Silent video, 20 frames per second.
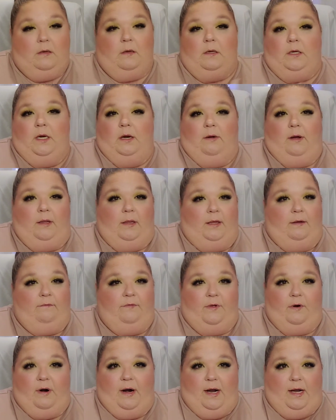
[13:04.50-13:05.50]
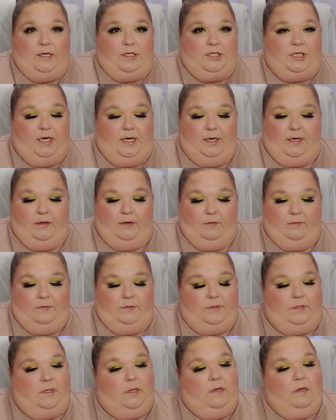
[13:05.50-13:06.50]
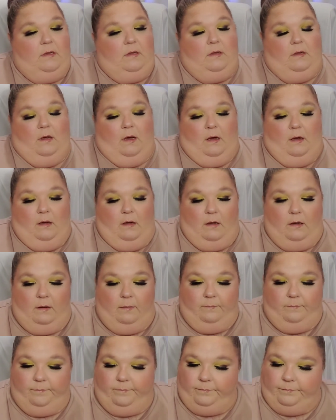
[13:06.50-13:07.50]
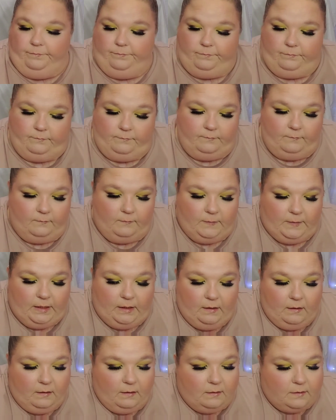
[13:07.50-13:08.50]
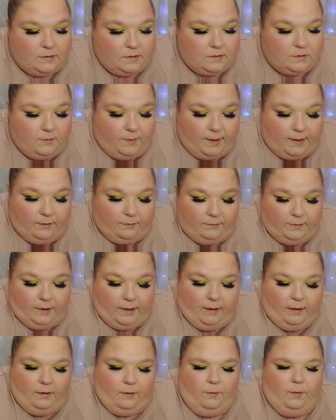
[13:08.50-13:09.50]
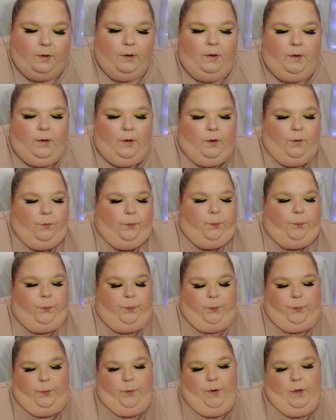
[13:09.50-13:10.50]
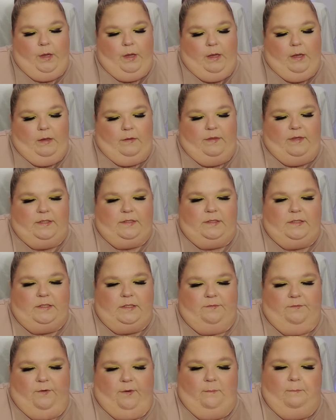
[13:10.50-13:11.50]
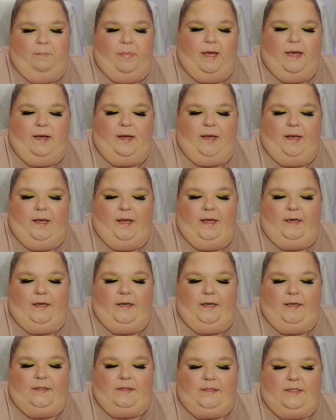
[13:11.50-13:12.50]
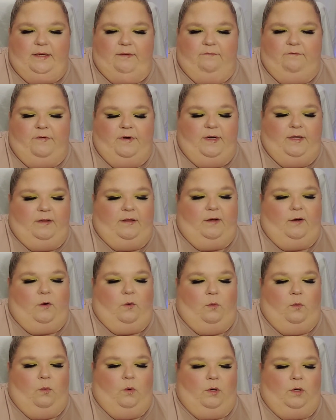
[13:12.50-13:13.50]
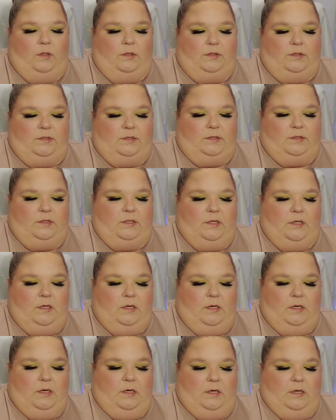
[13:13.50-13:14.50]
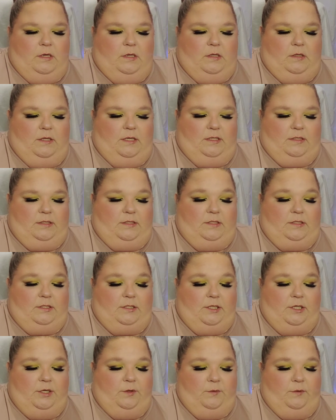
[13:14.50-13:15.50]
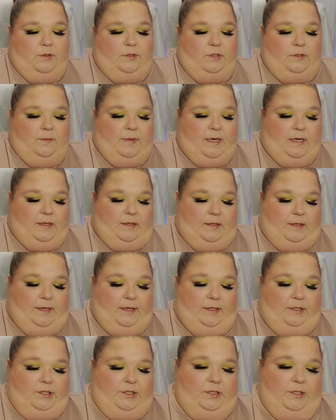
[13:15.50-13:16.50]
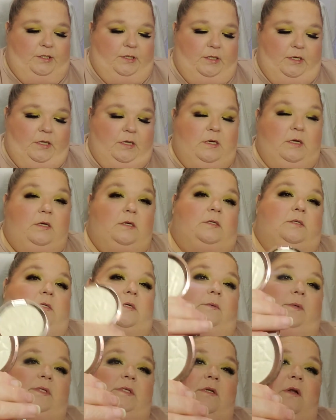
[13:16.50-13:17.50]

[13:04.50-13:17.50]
You know, I love their eyeshadows. So I don't know. This is from Becca, and it is in Vanilla Quartz. This is newer to my collection, so it's